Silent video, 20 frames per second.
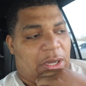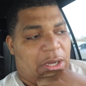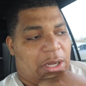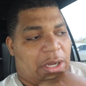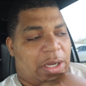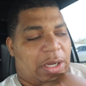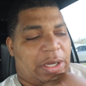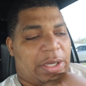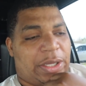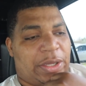
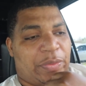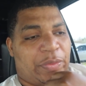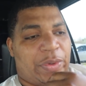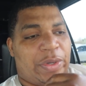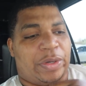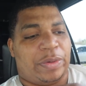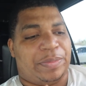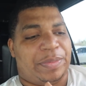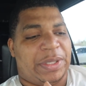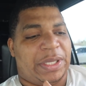Uh, it
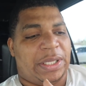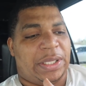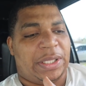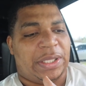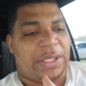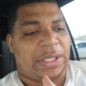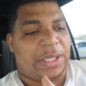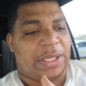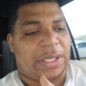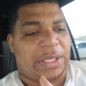will
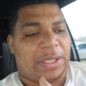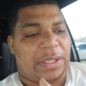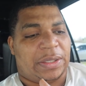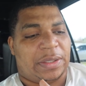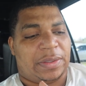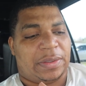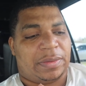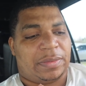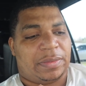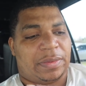be
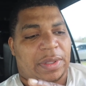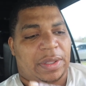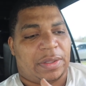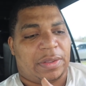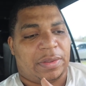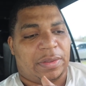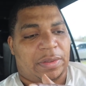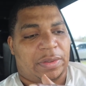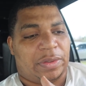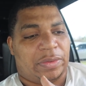the
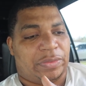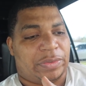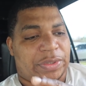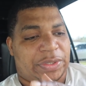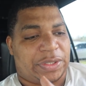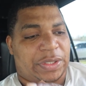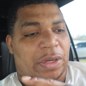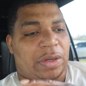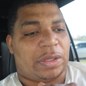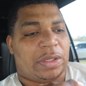the
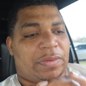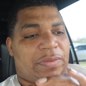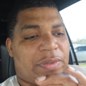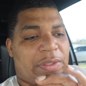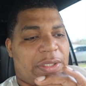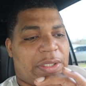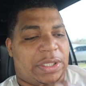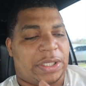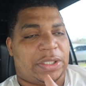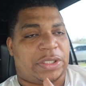result of
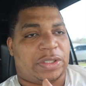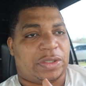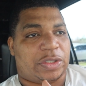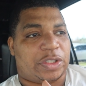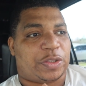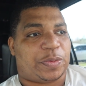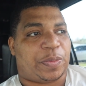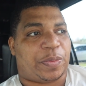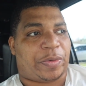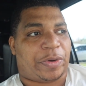the initial
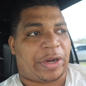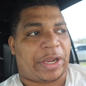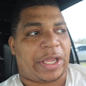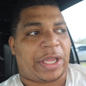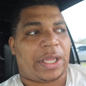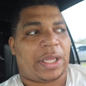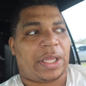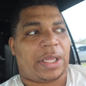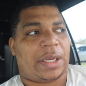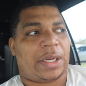
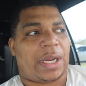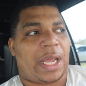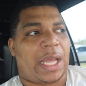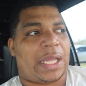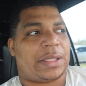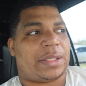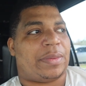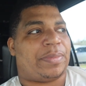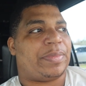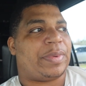spraying,
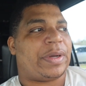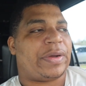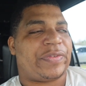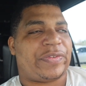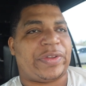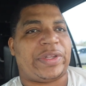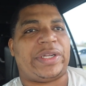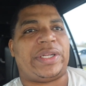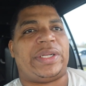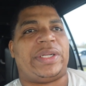not the
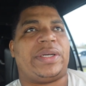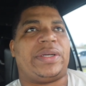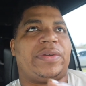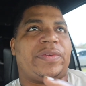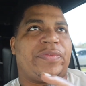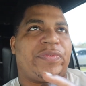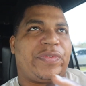buffing and the